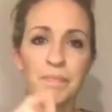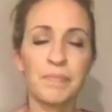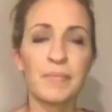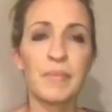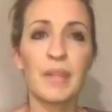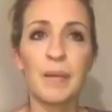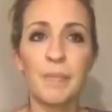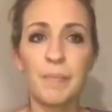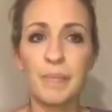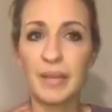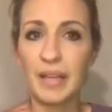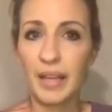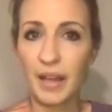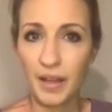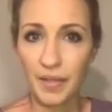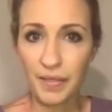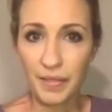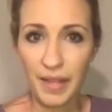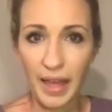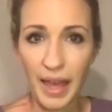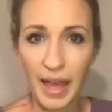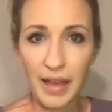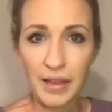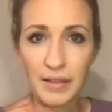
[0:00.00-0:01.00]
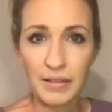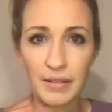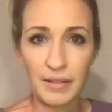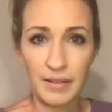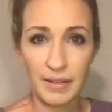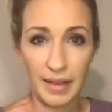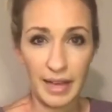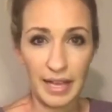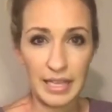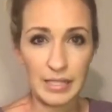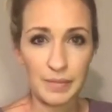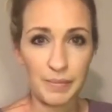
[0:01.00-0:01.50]
Beyond that, the
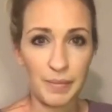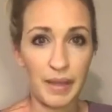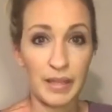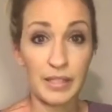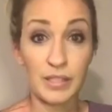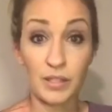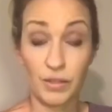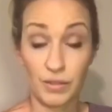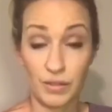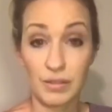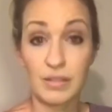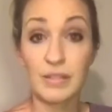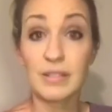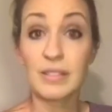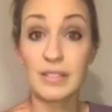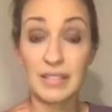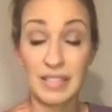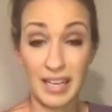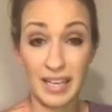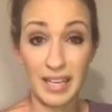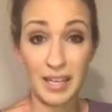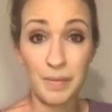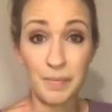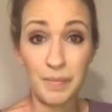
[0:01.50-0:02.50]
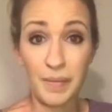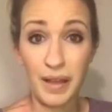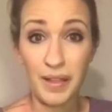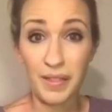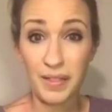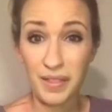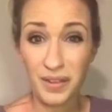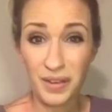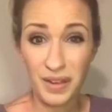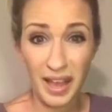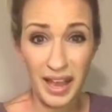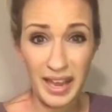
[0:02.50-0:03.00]
next month, so second
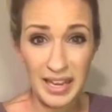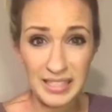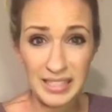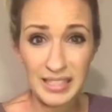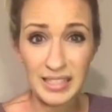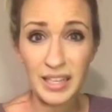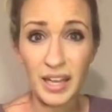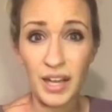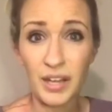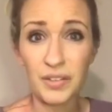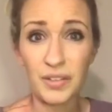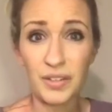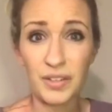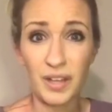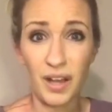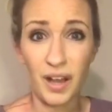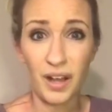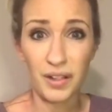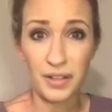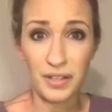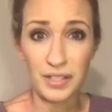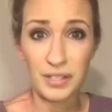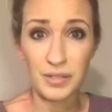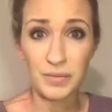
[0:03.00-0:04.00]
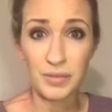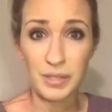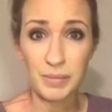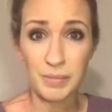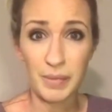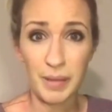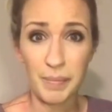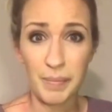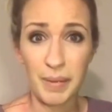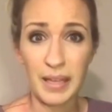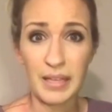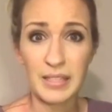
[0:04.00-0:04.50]
month, $1,800 was
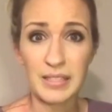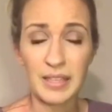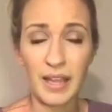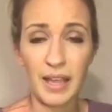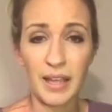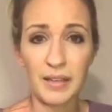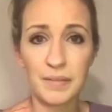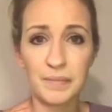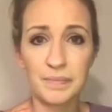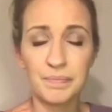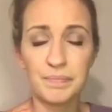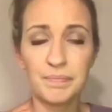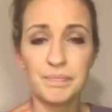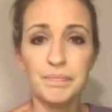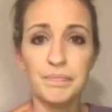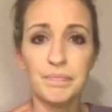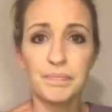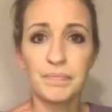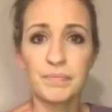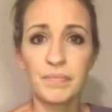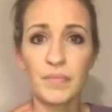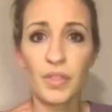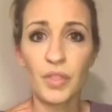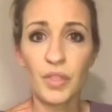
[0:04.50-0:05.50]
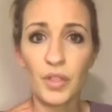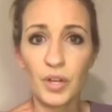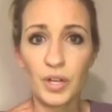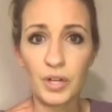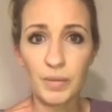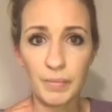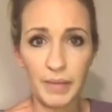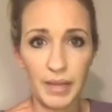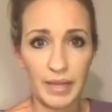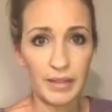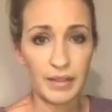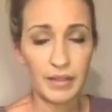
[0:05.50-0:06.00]
my paycheck. Third
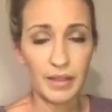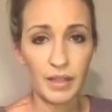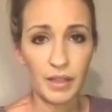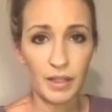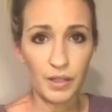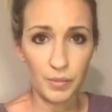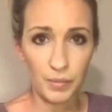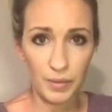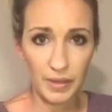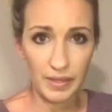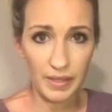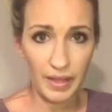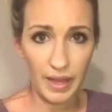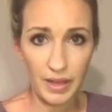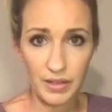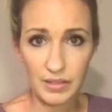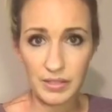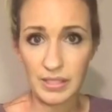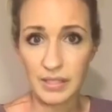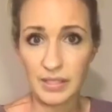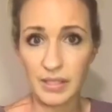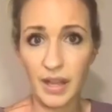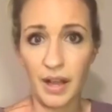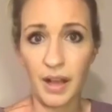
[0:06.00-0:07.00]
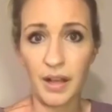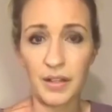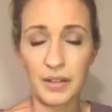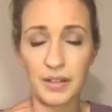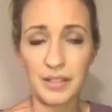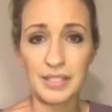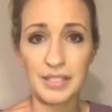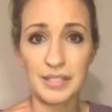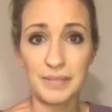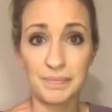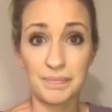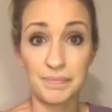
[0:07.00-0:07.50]
month,
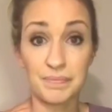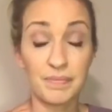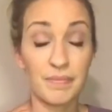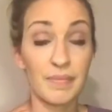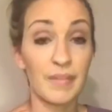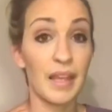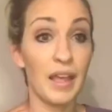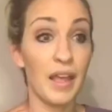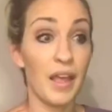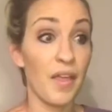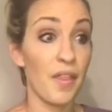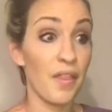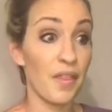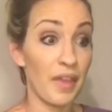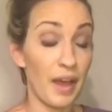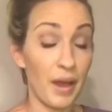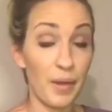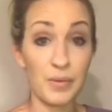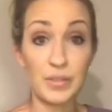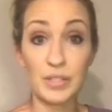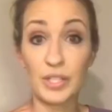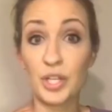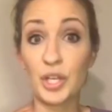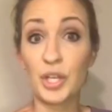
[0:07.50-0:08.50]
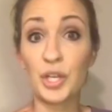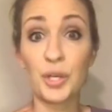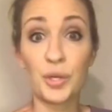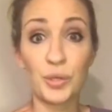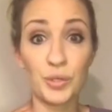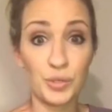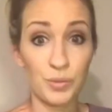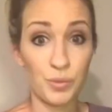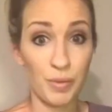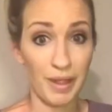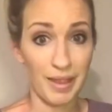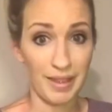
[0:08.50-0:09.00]
$3,000. That was a
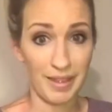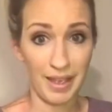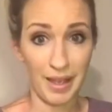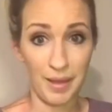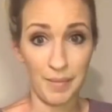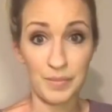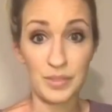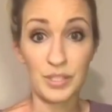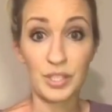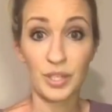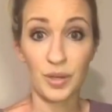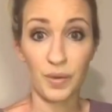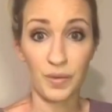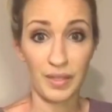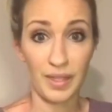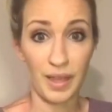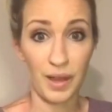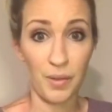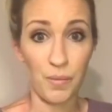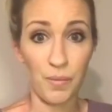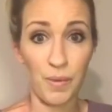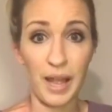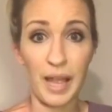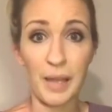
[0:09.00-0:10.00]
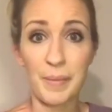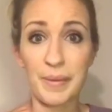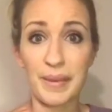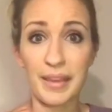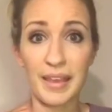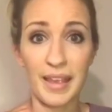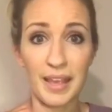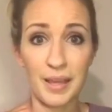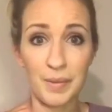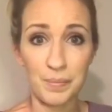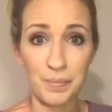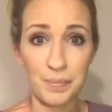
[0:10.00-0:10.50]
huge wake up. Do you know what that why
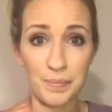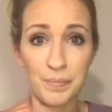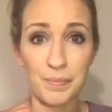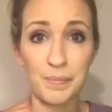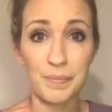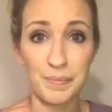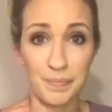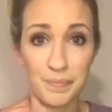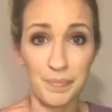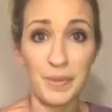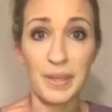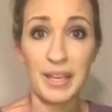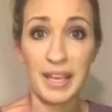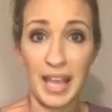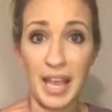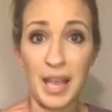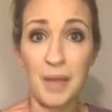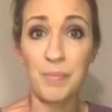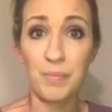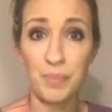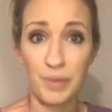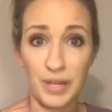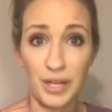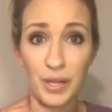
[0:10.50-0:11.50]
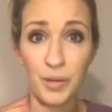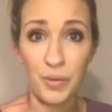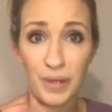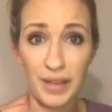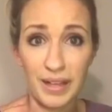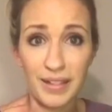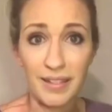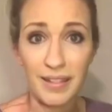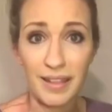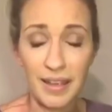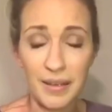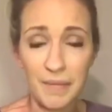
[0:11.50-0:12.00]
became pretty
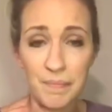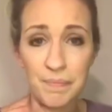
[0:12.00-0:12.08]
quickly?